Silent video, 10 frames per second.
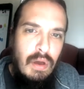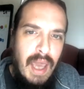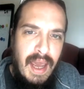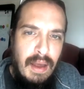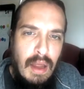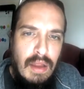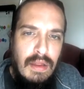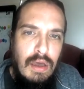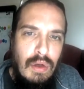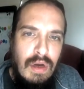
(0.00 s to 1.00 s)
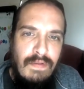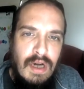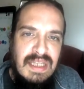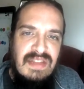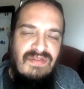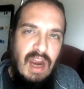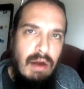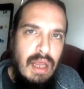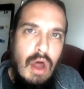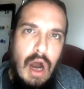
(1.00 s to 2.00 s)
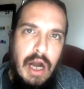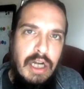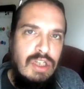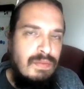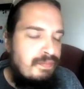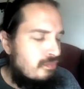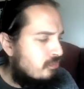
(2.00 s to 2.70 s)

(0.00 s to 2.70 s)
Okay? The universe is very large.